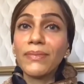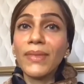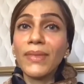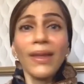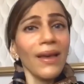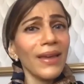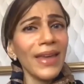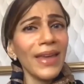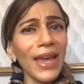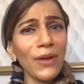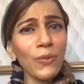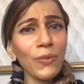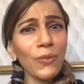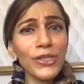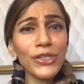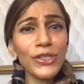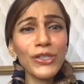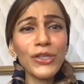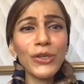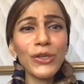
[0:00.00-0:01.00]
Again, which
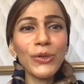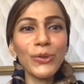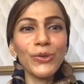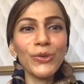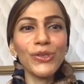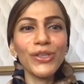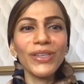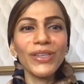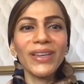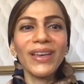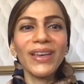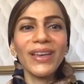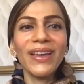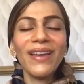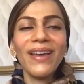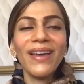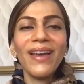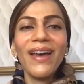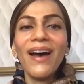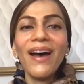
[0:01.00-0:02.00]
is huge.
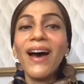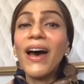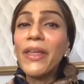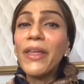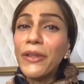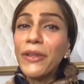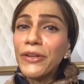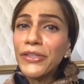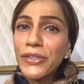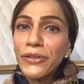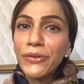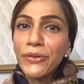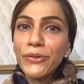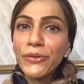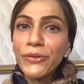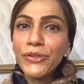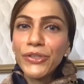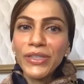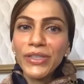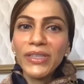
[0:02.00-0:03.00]
Other
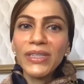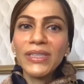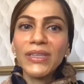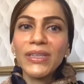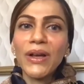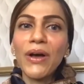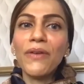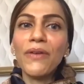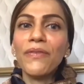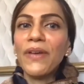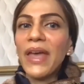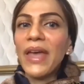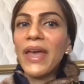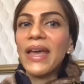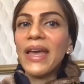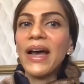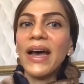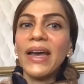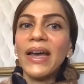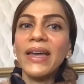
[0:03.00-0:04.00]
solutions of
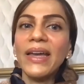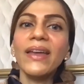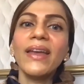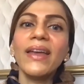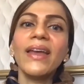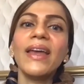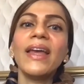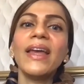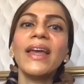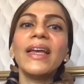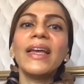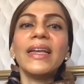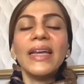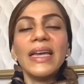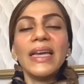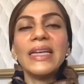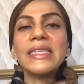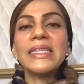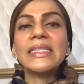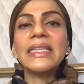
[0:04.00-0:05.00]
AI
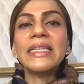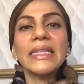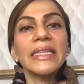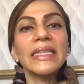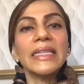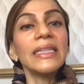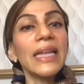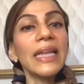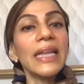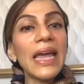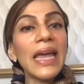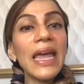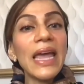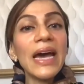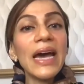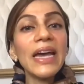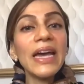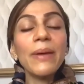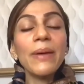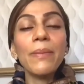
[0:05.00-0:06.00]
is the
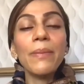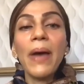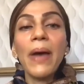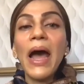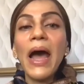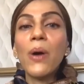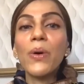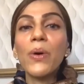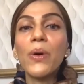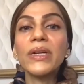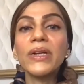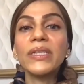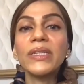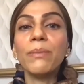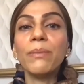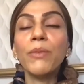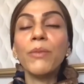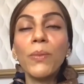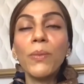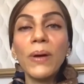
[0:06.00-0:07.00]
AI-powered
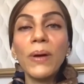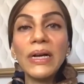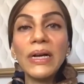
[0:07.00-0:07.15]
mobile